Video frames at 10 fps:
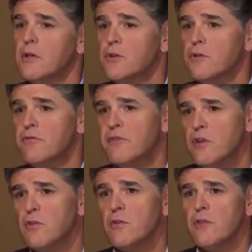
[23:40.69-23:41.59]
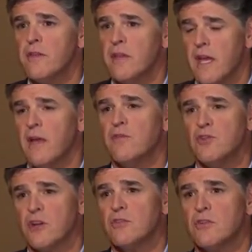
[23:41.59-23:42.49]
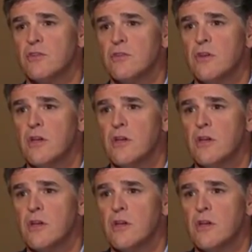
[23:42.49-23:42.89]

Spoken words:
Do you feel in the end, Justice,